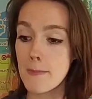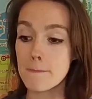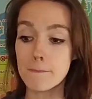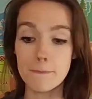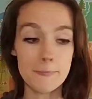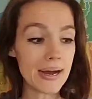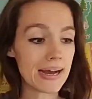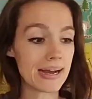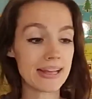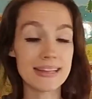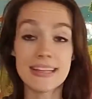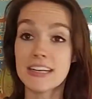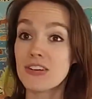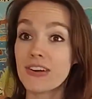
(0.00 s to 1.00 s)

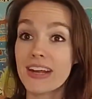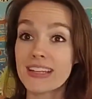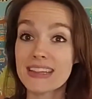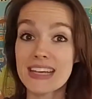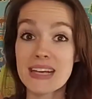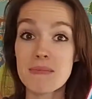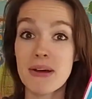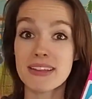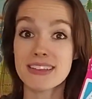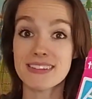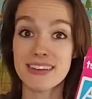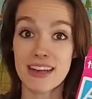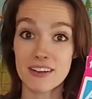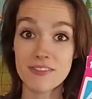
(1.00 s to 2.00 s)
But the great thing about the
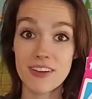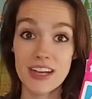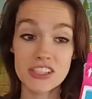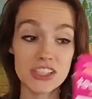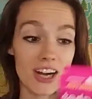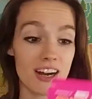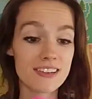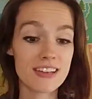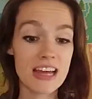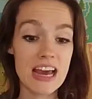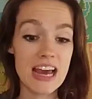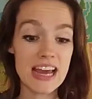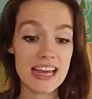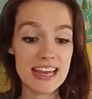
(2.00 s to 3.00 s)
letter flashcards
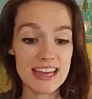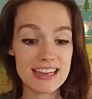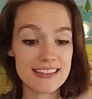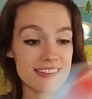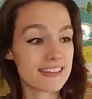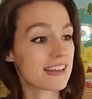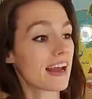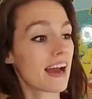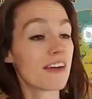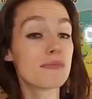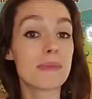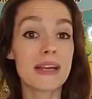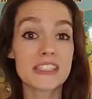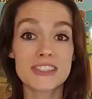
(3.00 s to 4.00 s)
is they
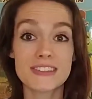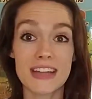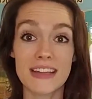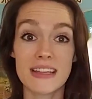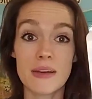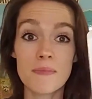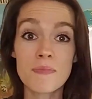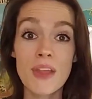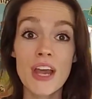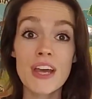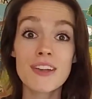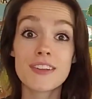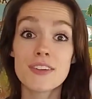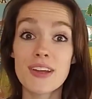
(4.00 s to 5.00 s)
have pictures on them.
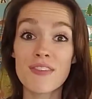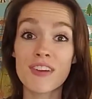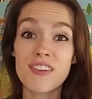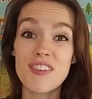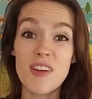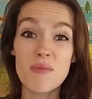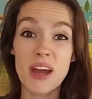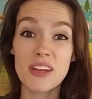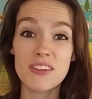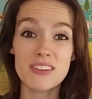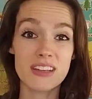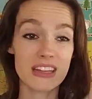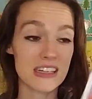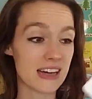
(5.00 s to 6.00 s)
So even if I'm not
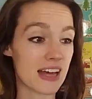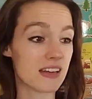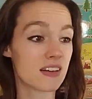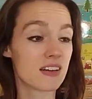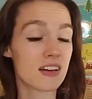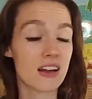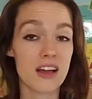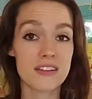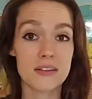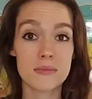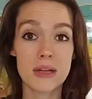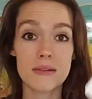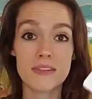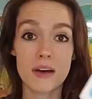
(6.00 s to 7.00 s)
using the letter,
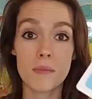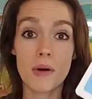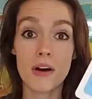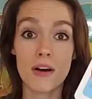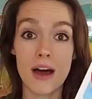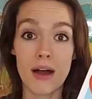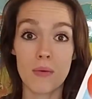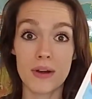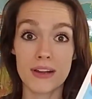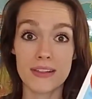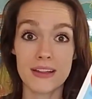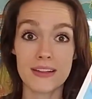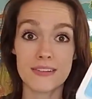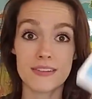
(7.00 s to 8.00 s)
sometimes I'll pull out one of
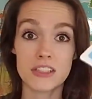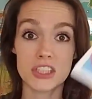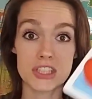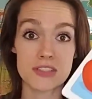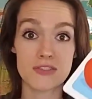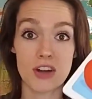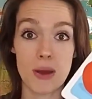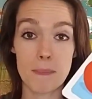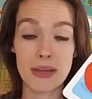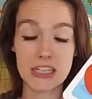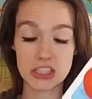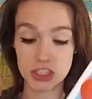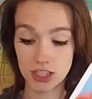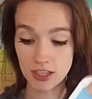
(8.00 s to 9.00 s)
these just for a
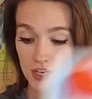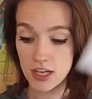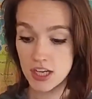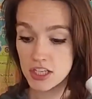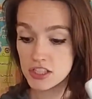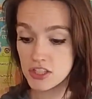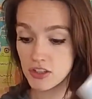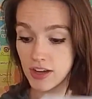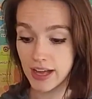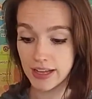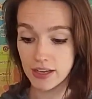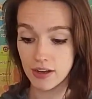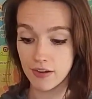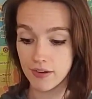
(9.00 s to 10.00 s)
picture. So like